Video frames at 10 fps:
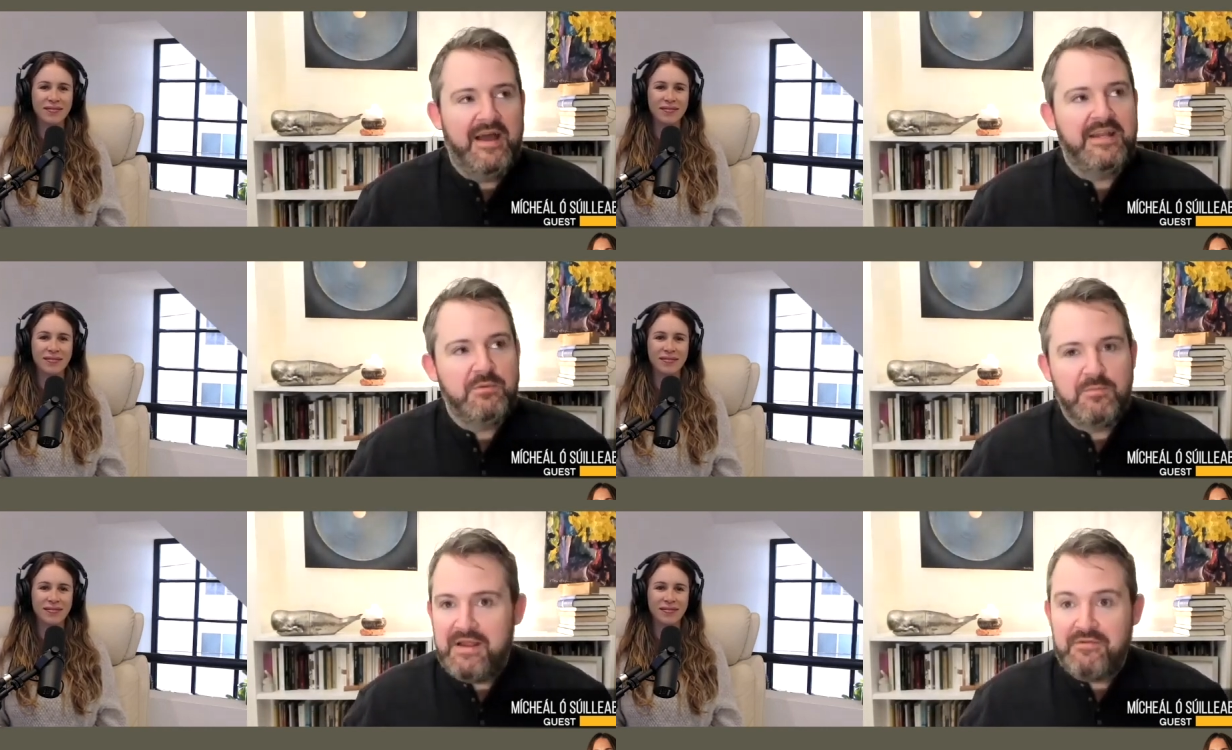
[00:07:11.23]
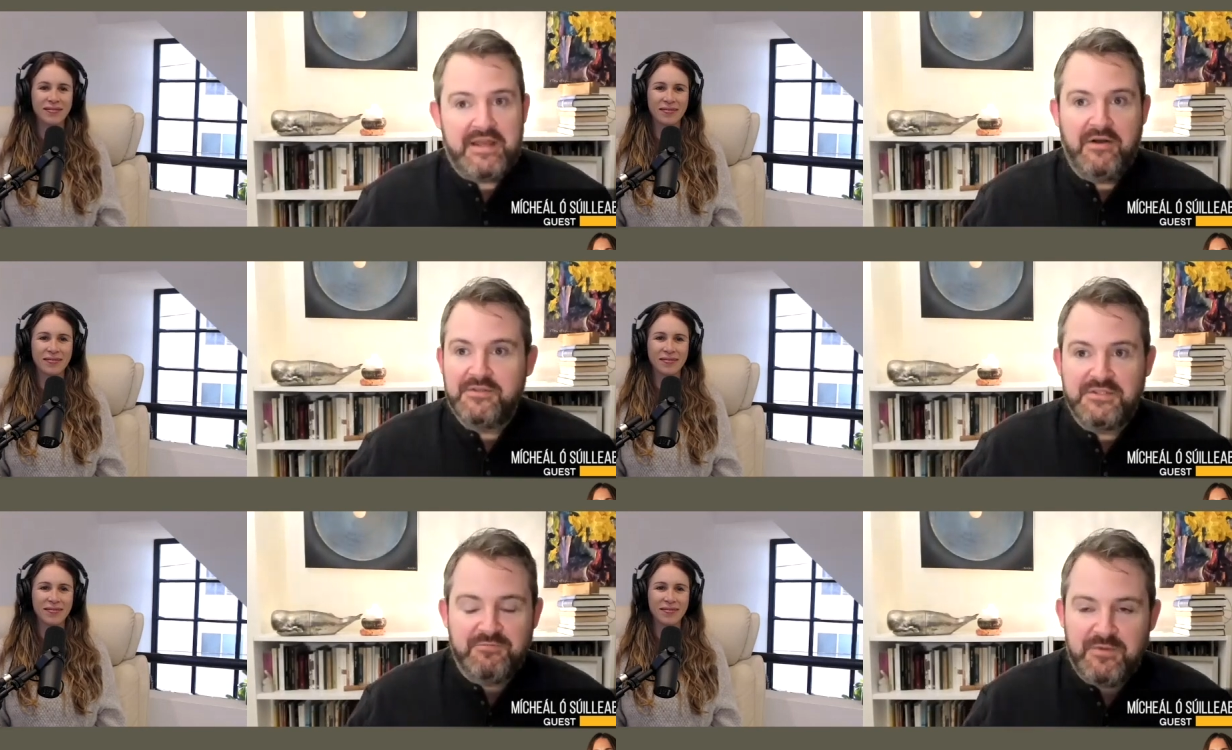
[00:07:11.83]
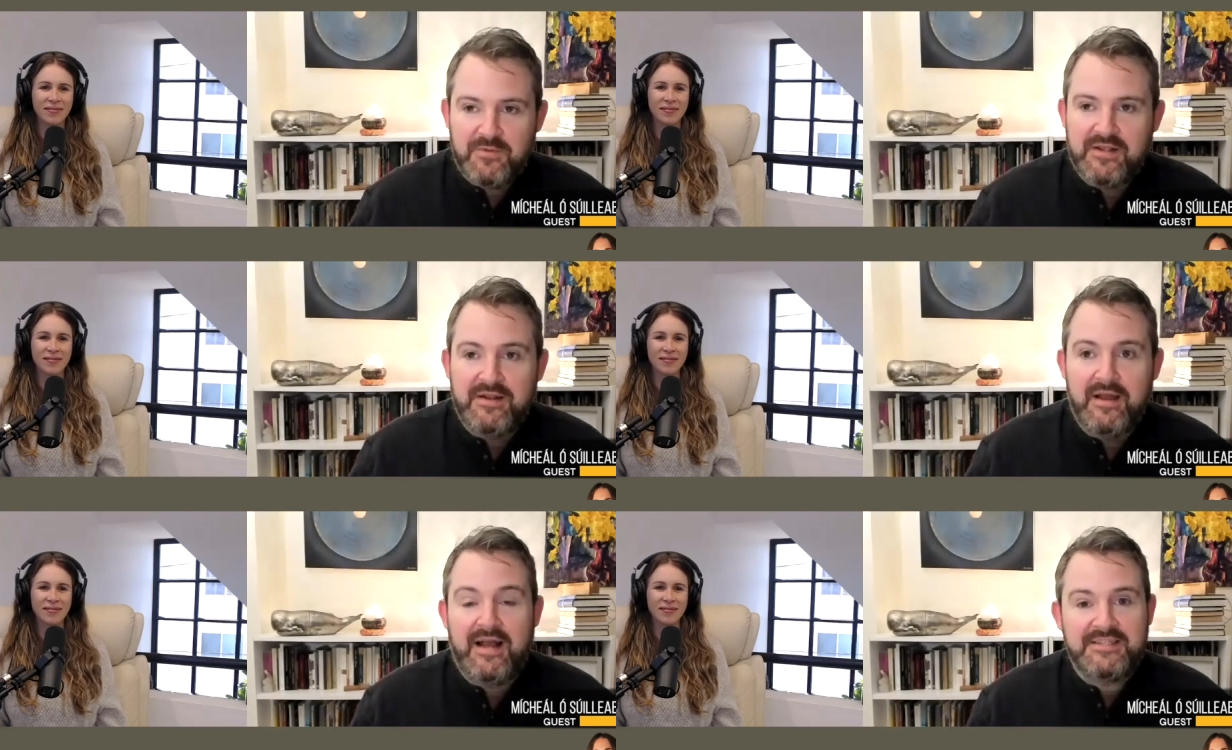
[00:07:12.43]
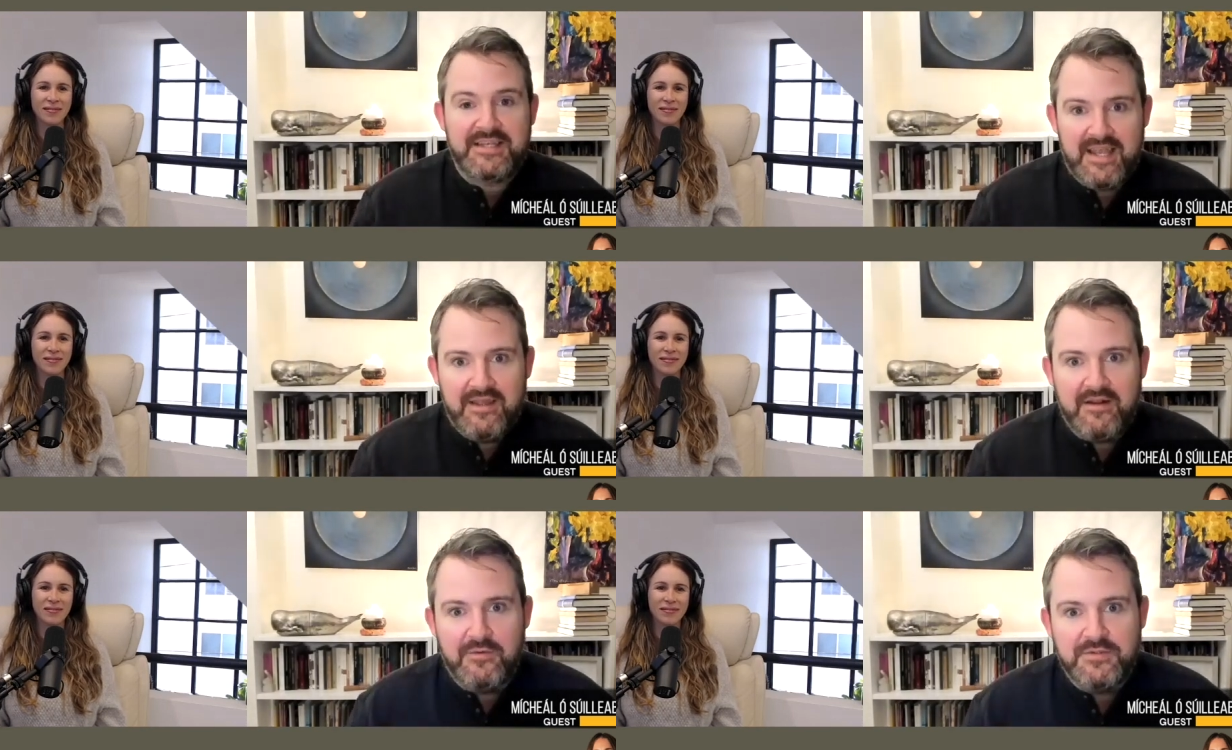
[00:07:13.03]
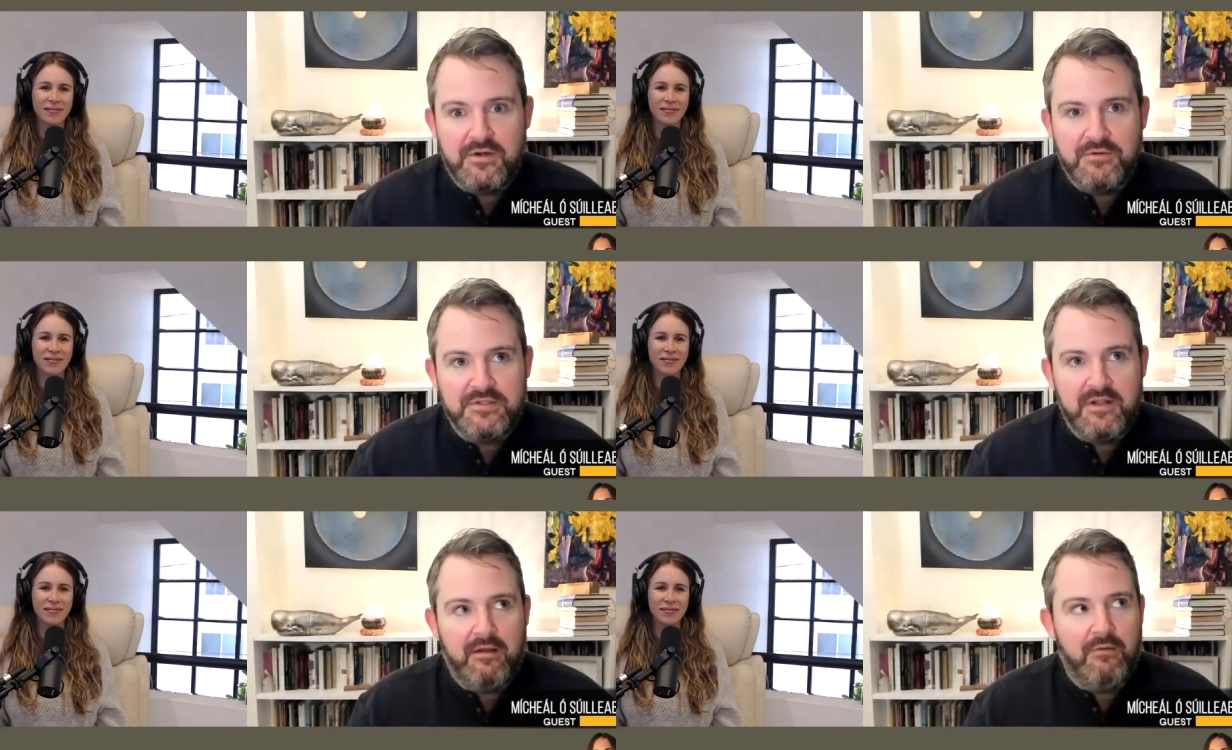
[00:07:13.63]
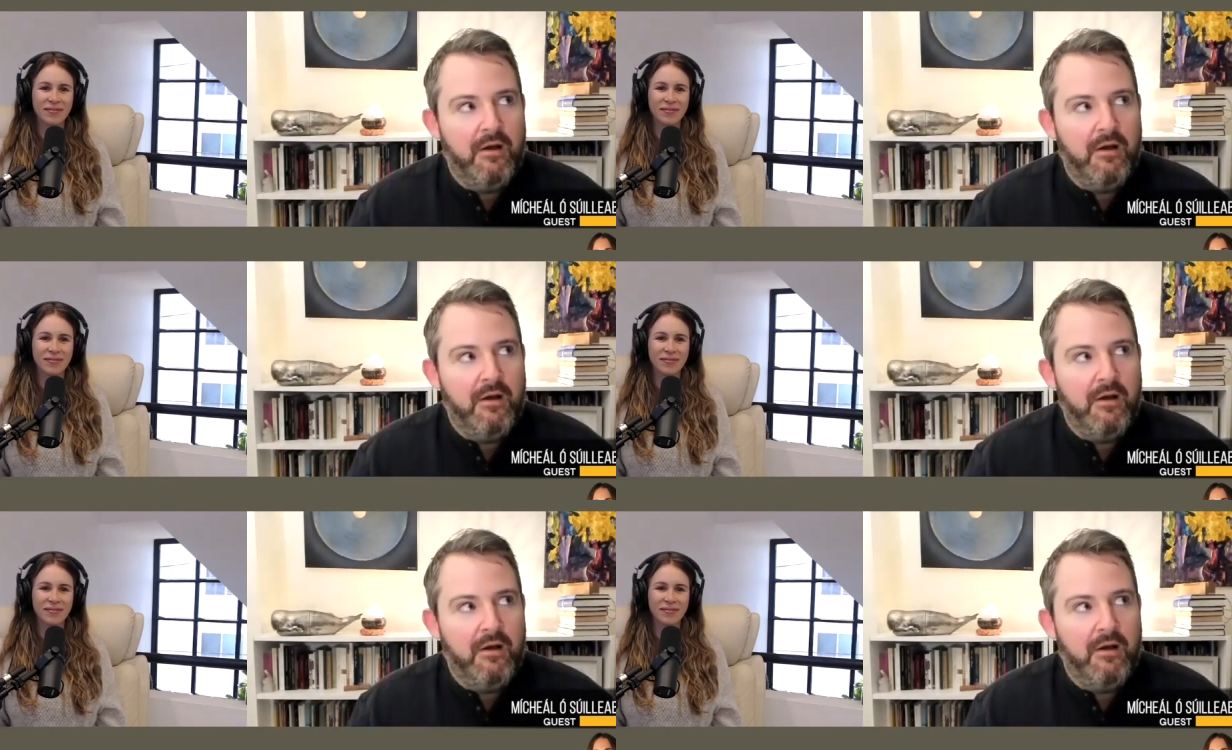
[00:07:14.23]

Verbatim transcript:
Speaker 1: and he would play for thousands of people. And as a kid, I was always like,